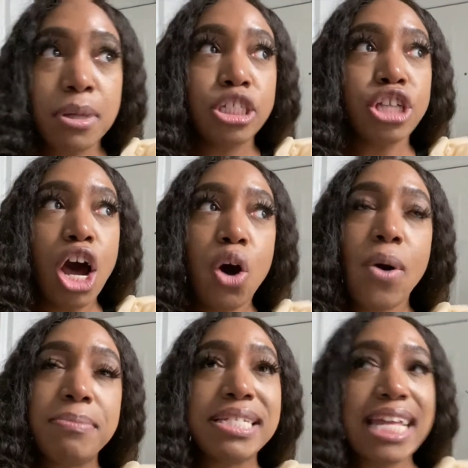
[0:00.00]
So
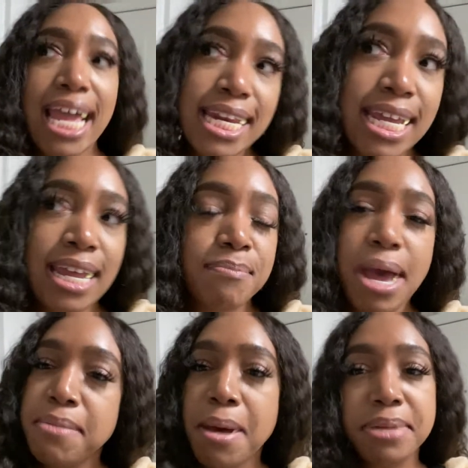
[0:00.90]
I'm standing,
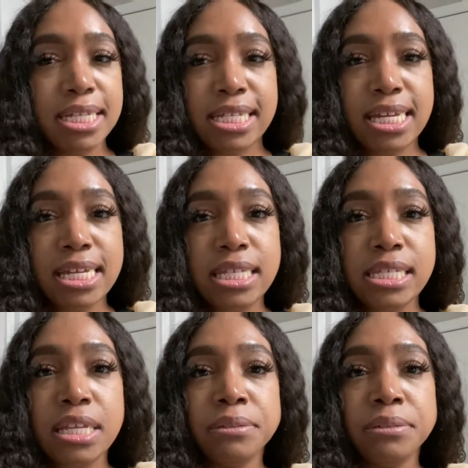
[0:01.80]
minding my business.